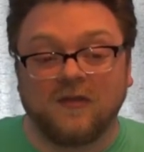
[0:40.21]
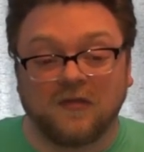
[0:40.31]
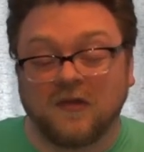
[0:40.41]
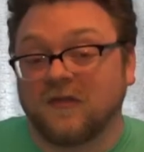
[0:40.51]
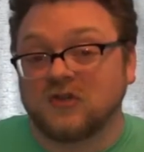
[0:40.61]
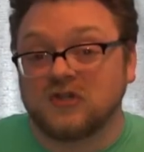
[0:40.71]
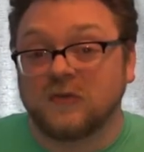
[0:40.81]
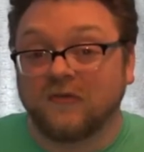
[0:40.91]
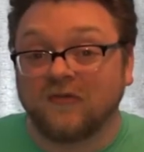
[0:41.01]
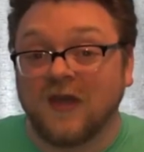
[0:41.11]
the thing that she
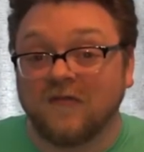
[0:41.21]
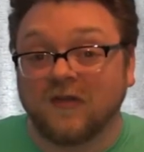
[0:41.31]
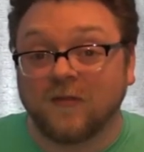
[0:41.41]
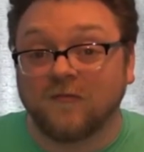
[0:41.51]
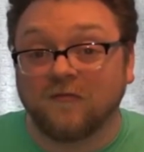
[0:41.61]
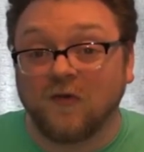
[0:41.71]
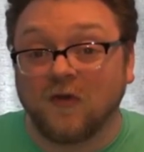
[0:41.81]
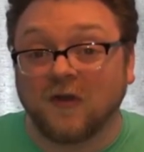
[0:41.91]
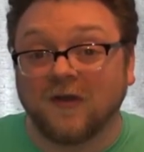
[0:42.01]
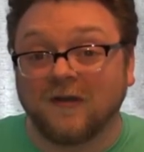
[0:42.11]
was saving them
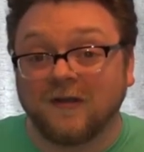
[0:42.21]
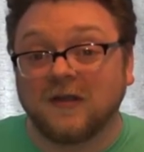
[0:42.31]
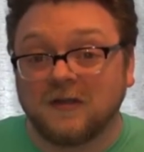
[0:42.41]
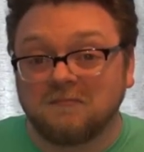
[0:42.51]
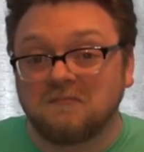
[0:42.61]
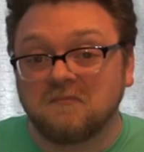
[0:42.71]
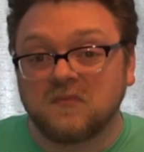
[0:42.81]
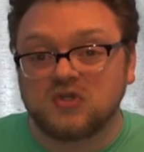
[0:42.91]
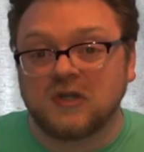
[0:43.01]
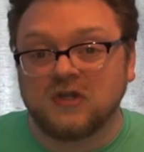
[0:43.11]
for,
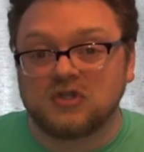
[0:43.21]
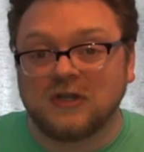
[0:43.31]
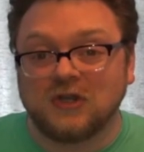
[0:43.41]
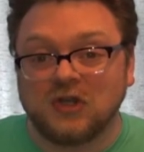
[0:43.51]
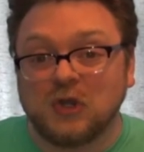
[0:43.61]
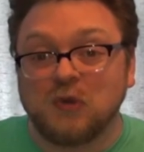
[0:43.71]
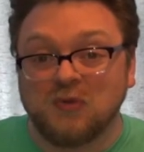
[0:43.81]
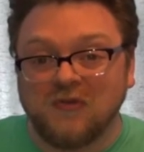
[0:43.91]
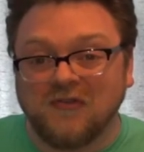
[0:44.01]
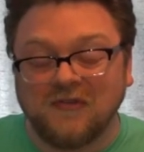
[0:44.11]
she, she could
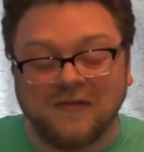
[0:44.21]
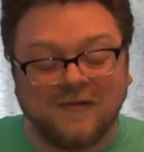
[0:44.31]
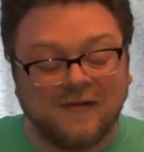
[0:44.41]
use.